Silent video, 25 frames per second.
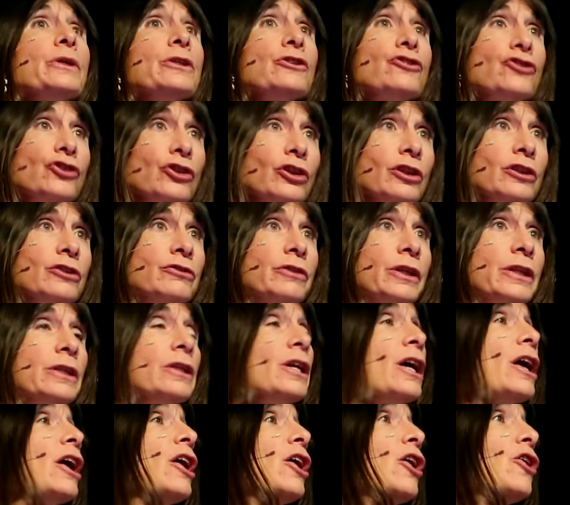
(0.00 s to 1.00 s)
twin
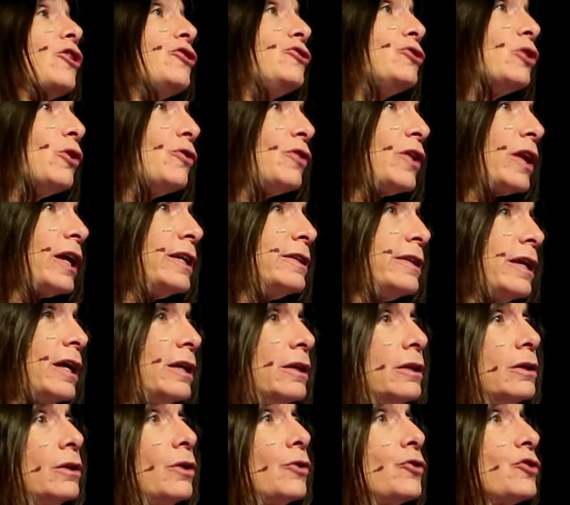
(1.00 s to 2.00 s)
children, showed that
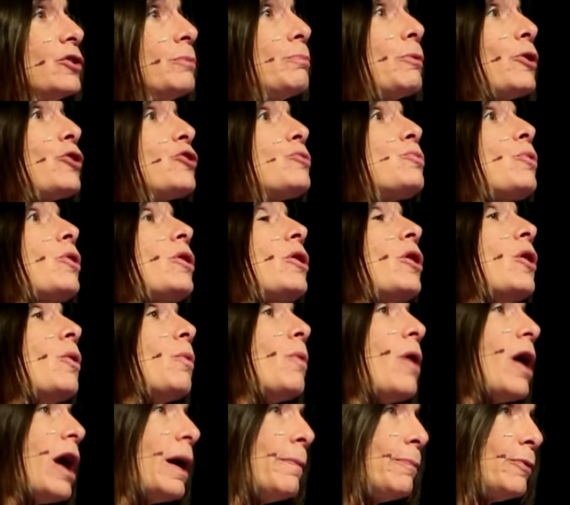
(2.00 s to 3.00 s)
identicals are much more
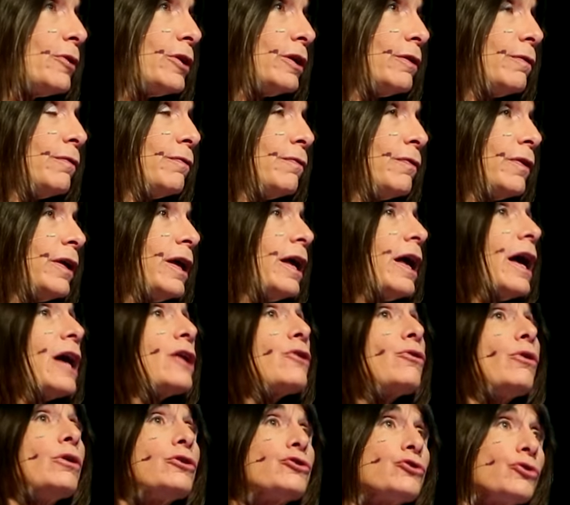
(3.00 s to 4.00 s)
cooperative
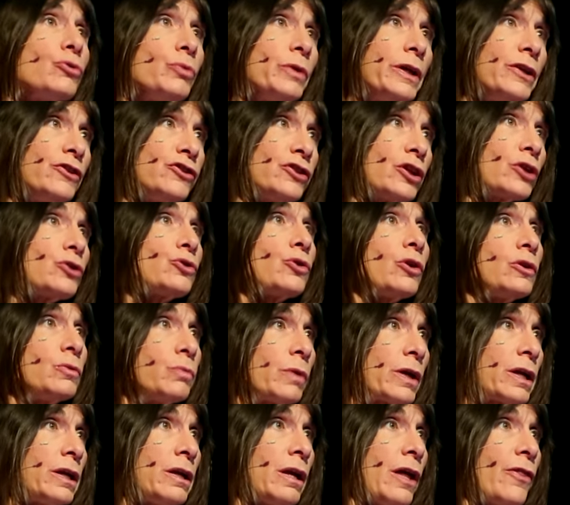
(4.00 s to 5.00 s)
and altruistic
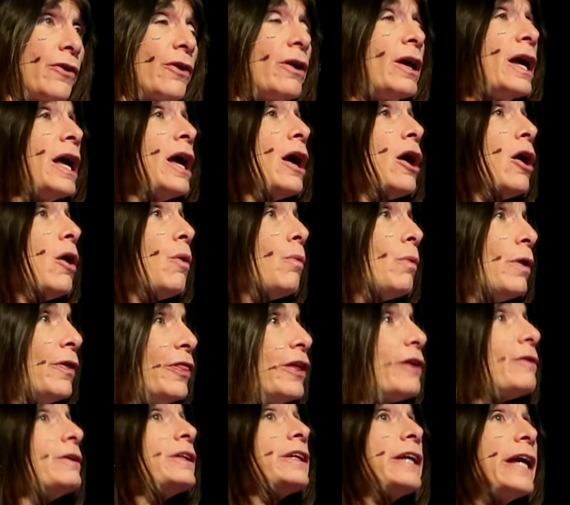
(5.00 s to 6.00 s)
toward one another
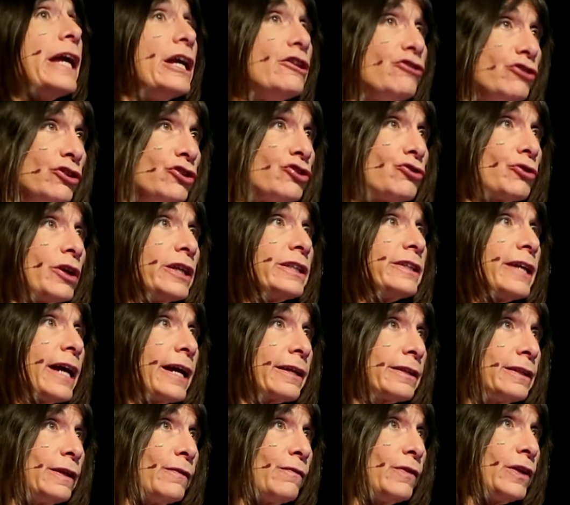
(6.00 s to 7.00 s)
when they're engaged in joint
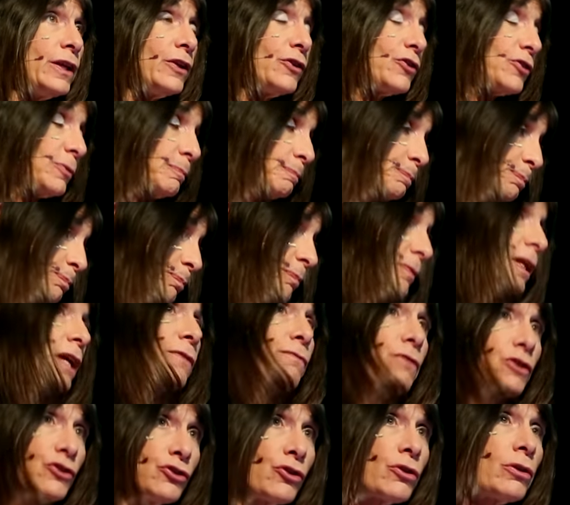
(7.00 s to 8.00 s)
activities
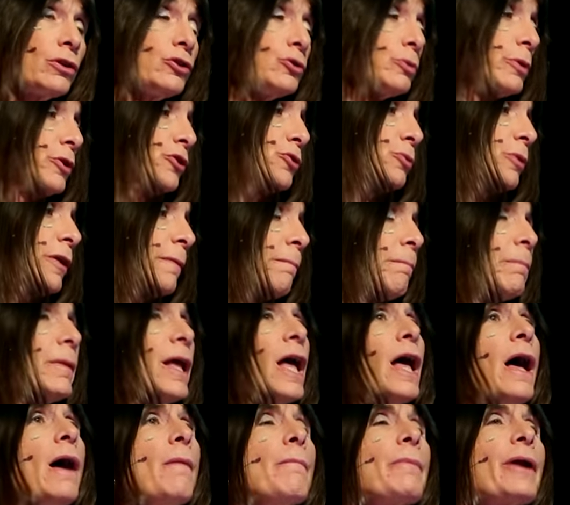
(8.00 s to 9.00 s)
than fraternal twins were.
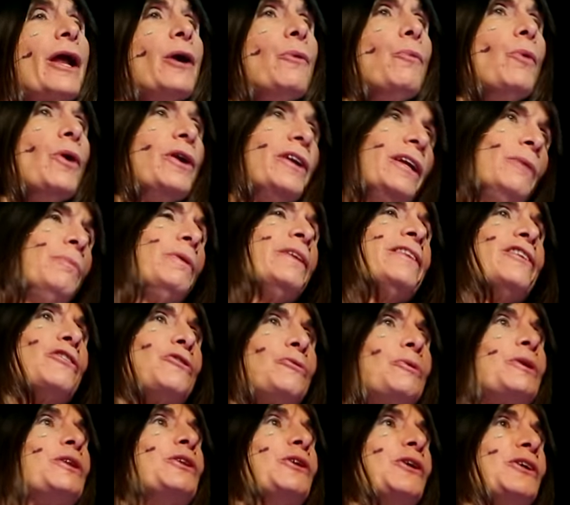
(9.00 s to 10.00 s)
But I wondered what
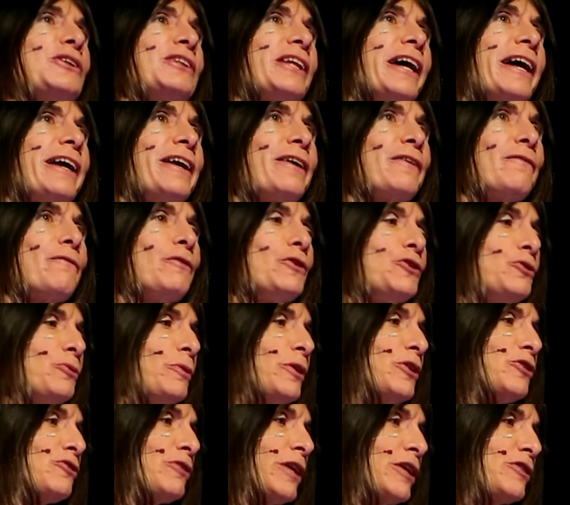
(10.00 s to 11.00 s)
this would look like for
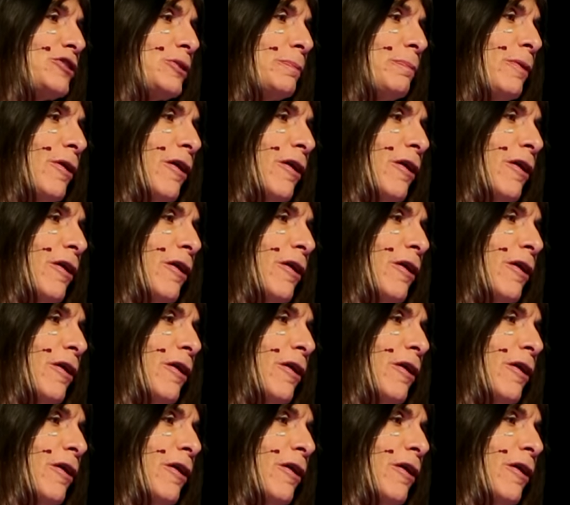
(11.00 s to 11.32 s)
twins raised